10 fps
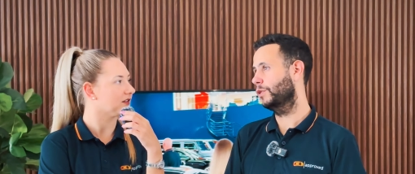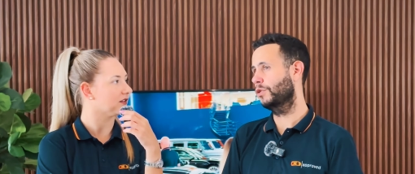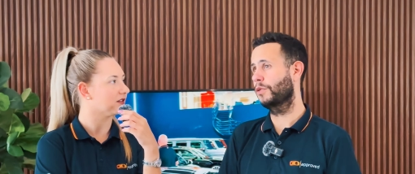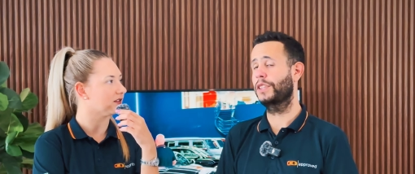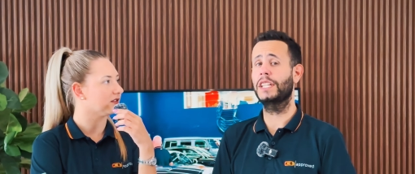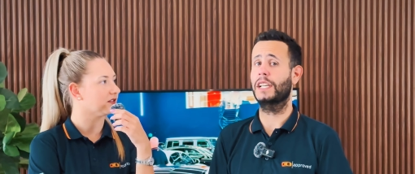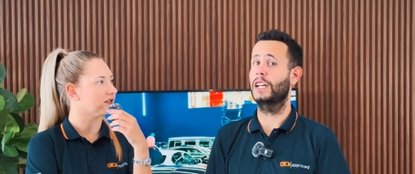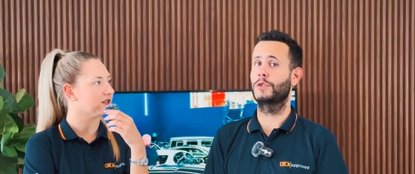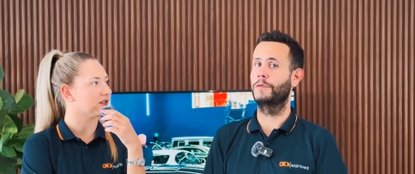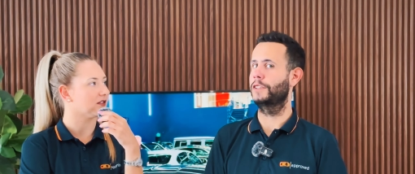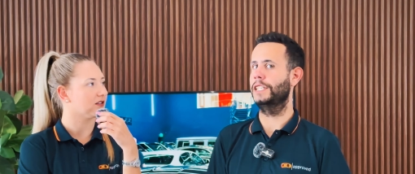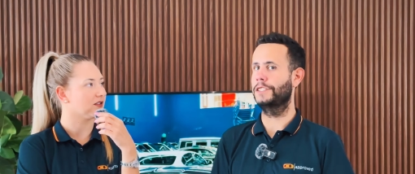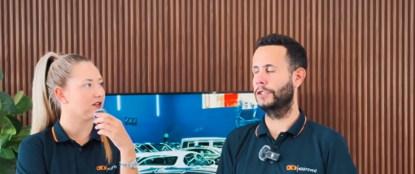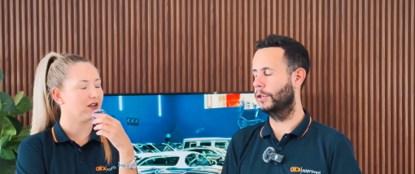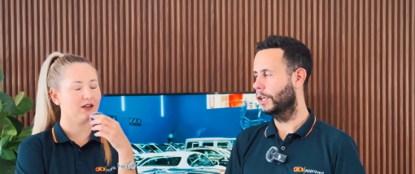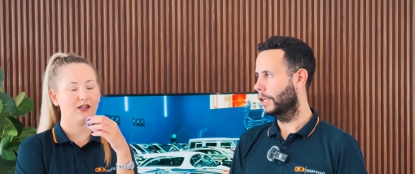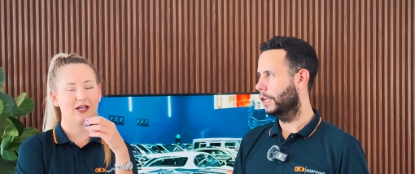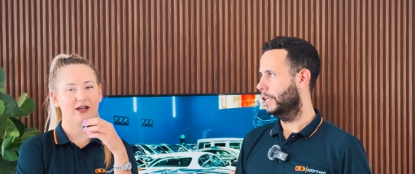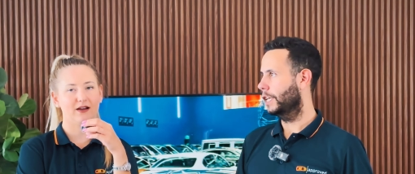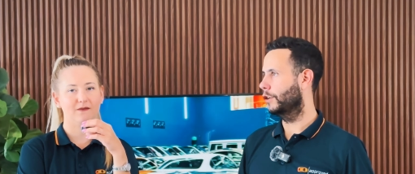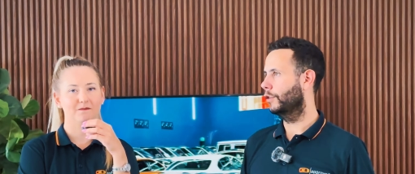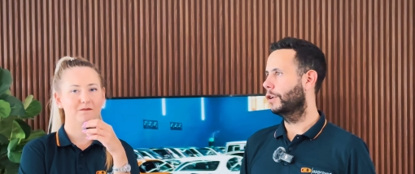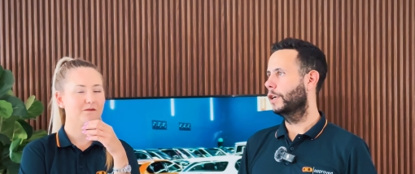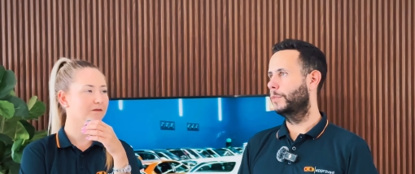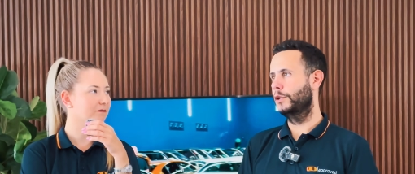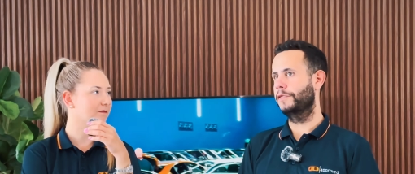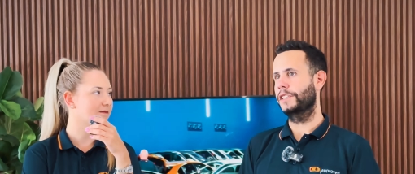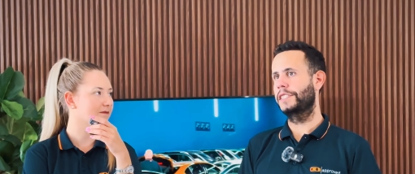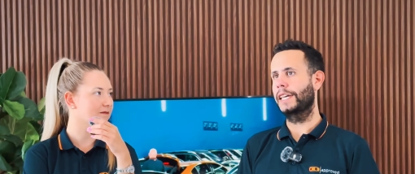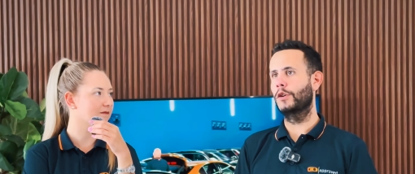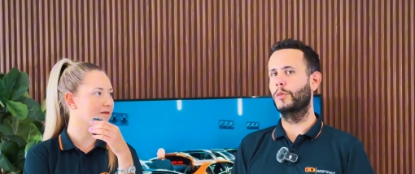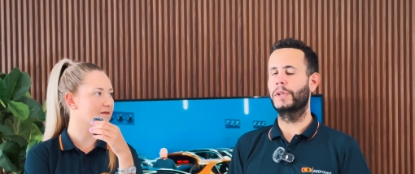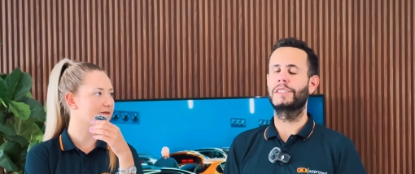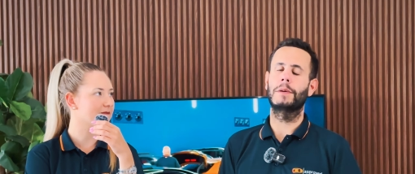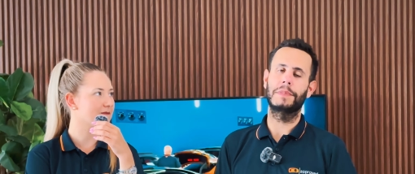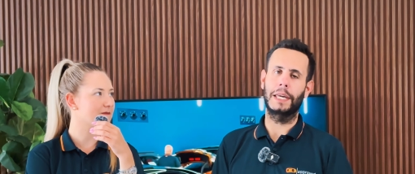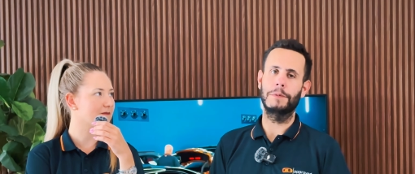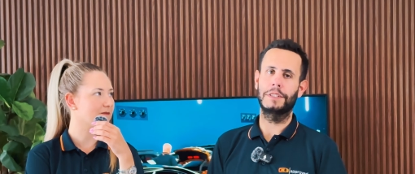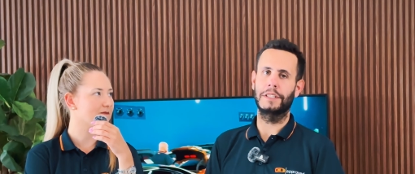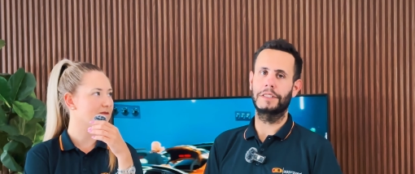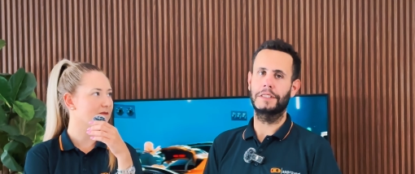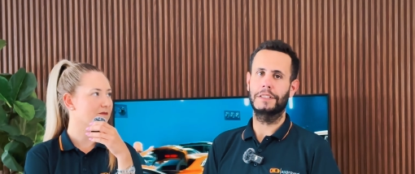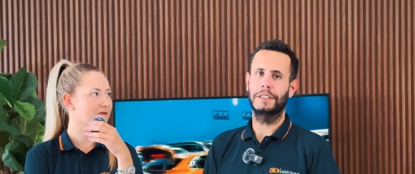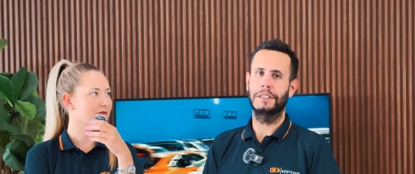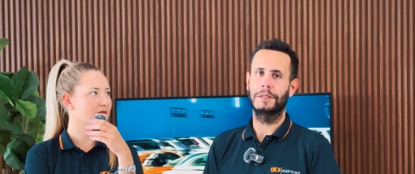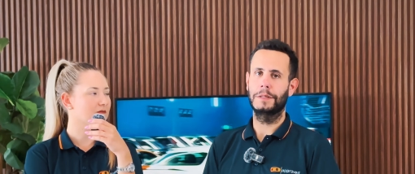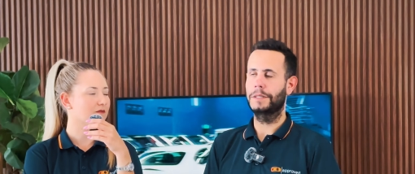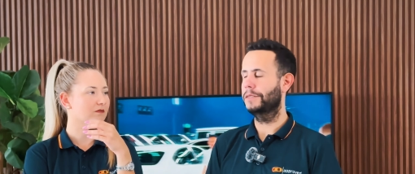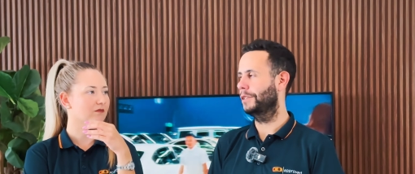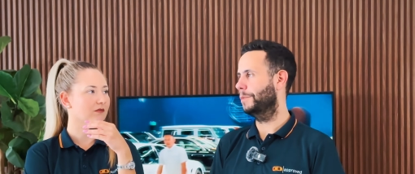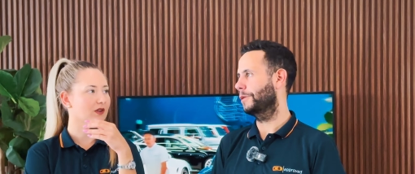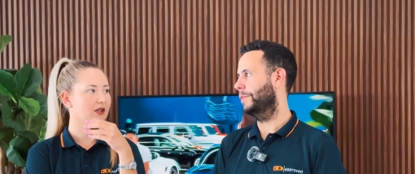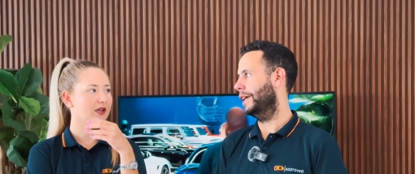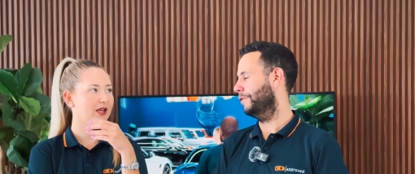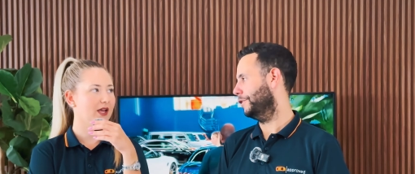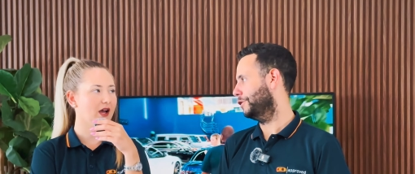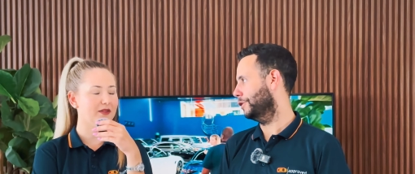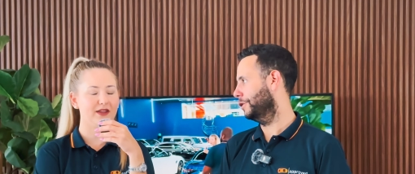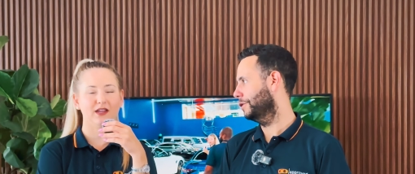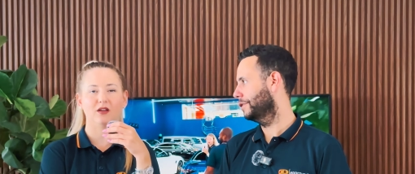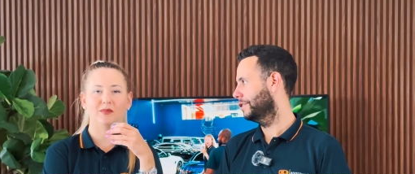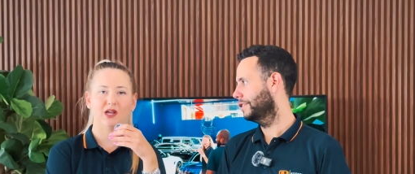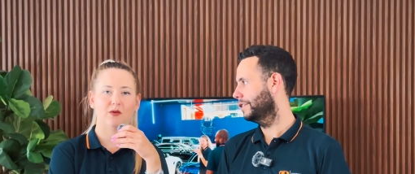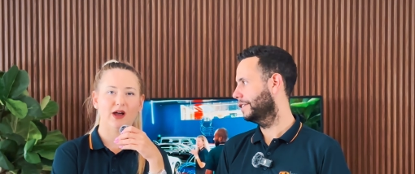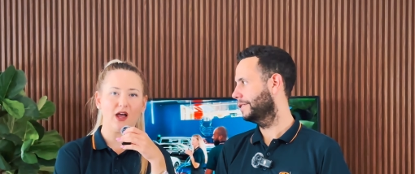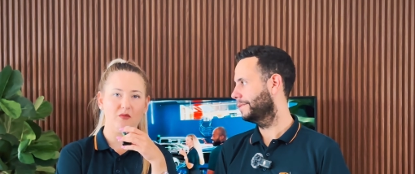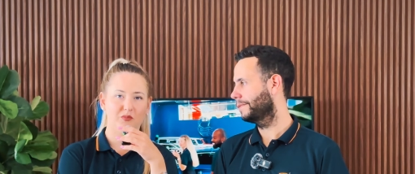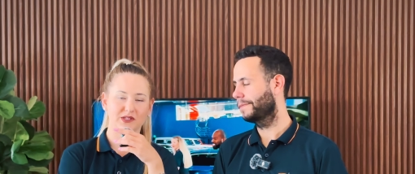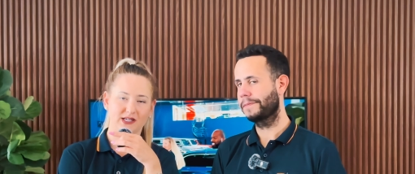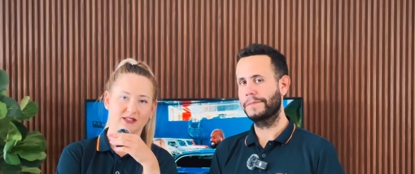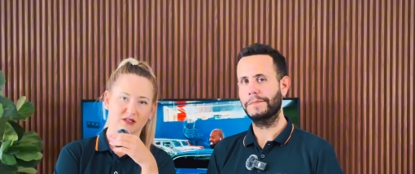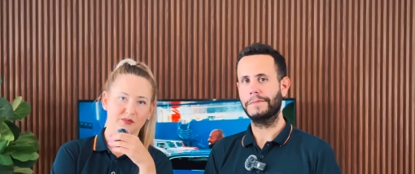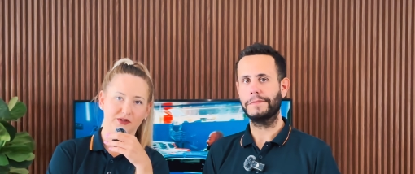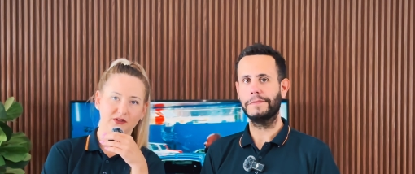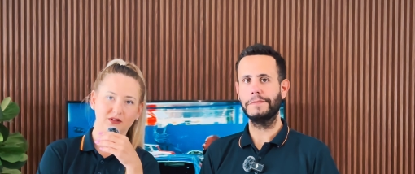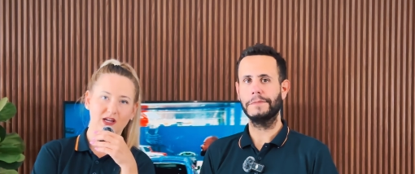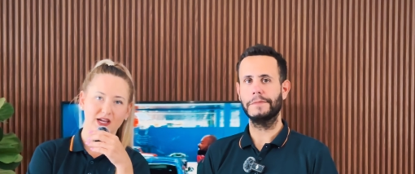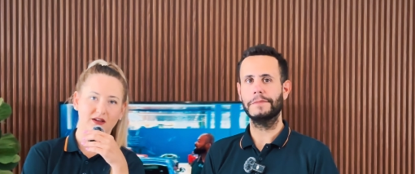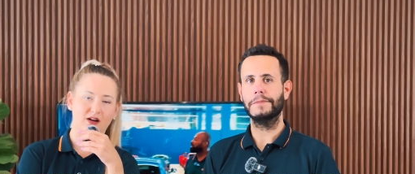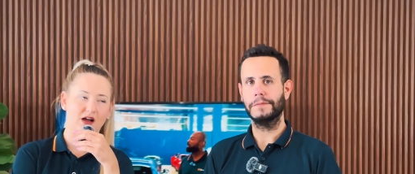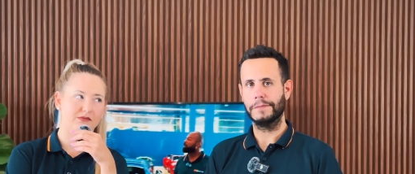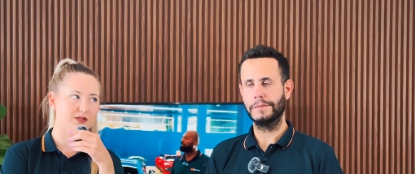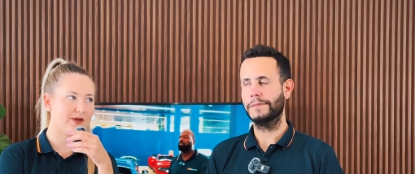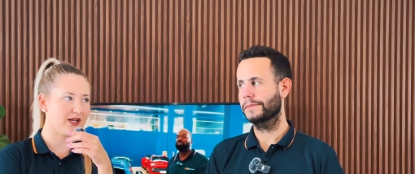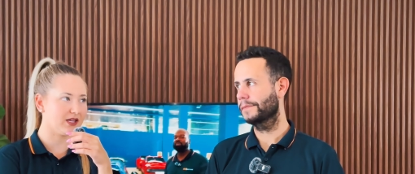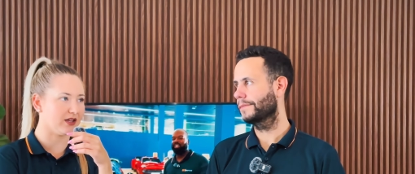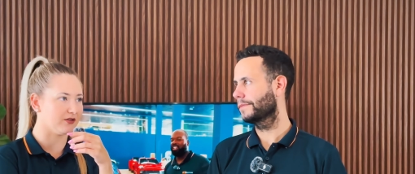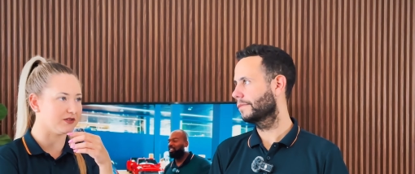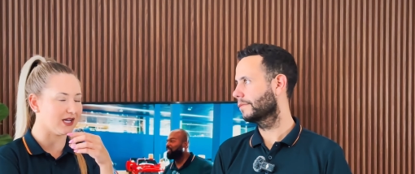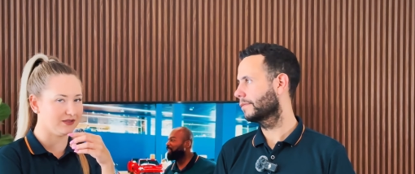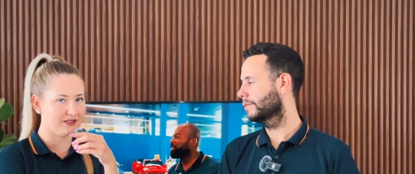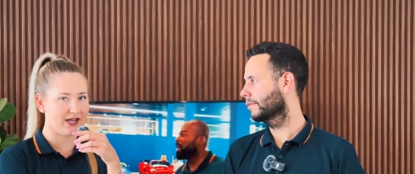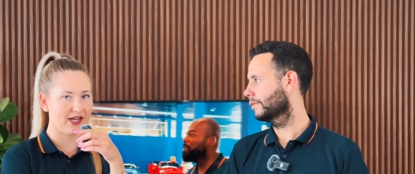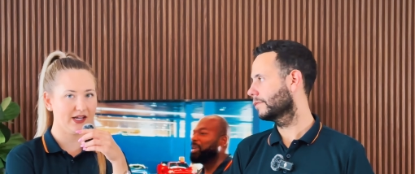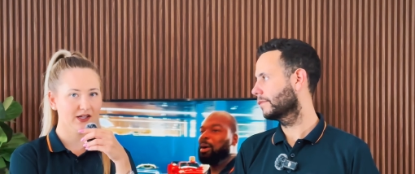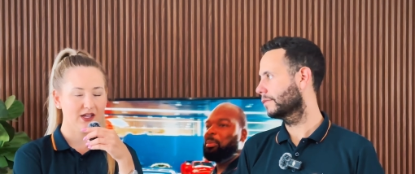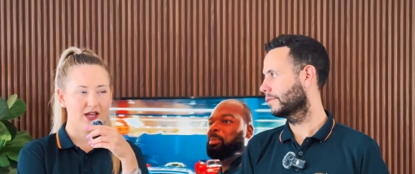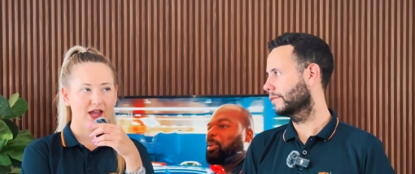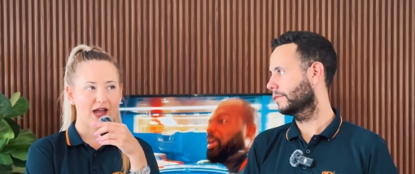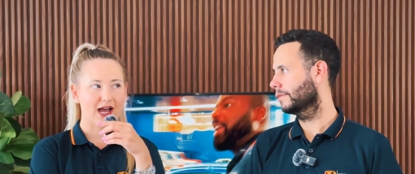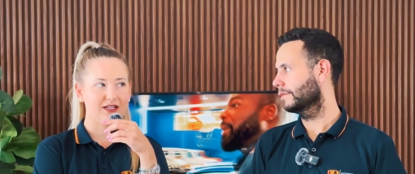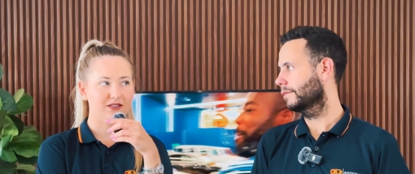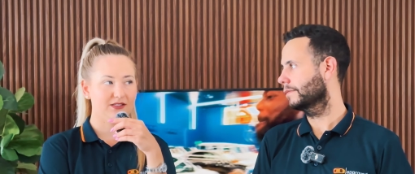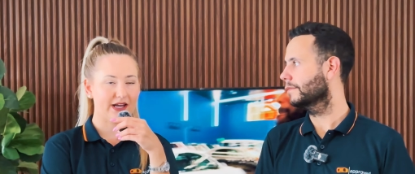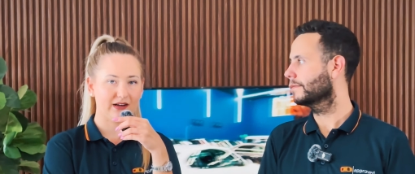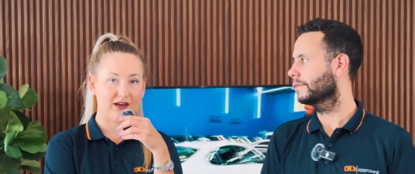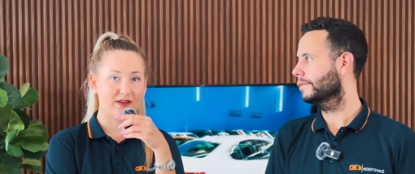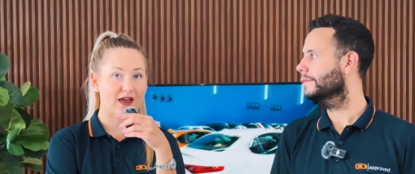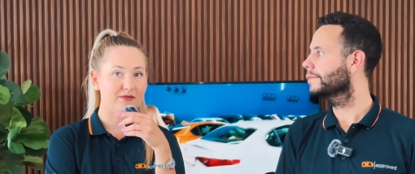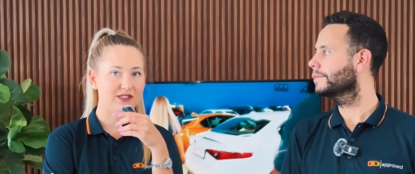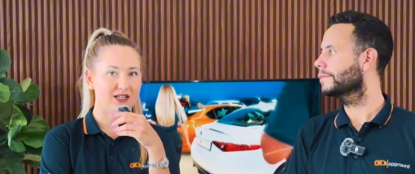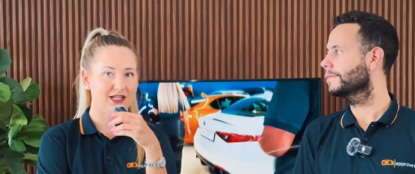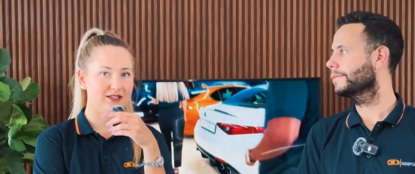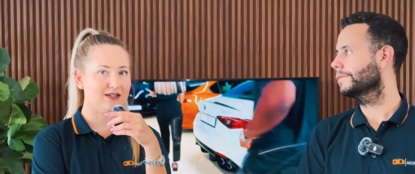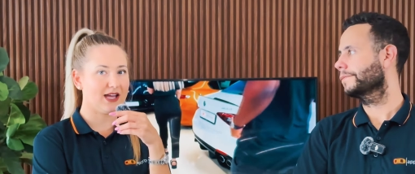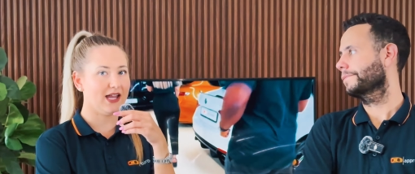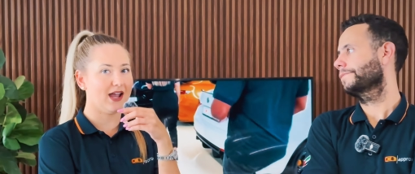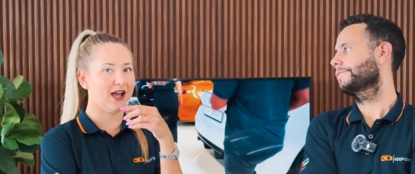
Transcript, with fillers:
Speaker 1: we sold three cars over Eid. So yeah, you know, proved that staying open sometimes does reap some benefits. I think
Speaker 2: know? it can be quite unpredictable. Like I was working on Saturday, and technically that was an Eid day,